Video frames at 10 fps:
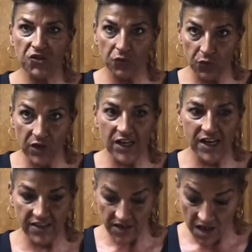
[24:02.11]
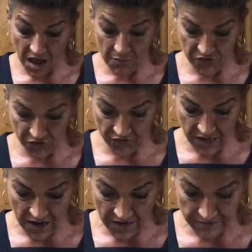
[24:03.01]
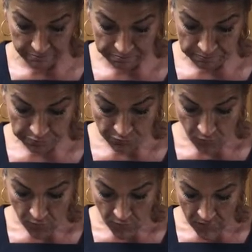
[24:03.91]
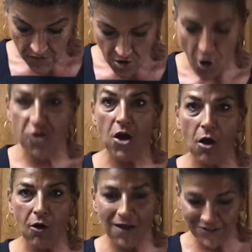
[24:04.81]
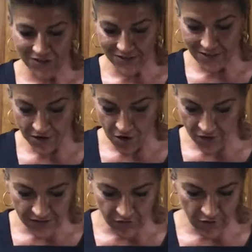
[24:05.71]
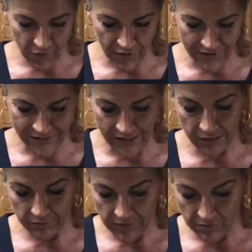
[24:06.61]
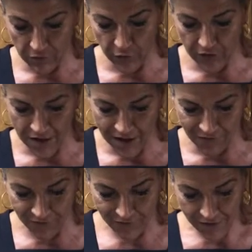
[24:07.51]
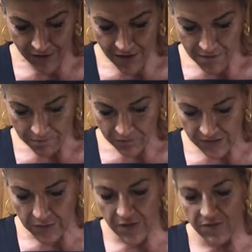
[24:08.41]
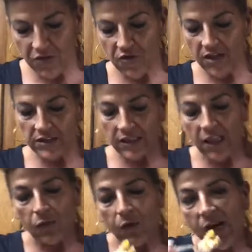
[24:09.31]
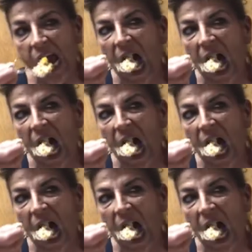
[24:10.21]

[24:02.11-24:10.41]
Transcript: You really need the lime juice, guys or y'all. I should say y'all because that's what I really say in real life. Sometimes I try to say the other word.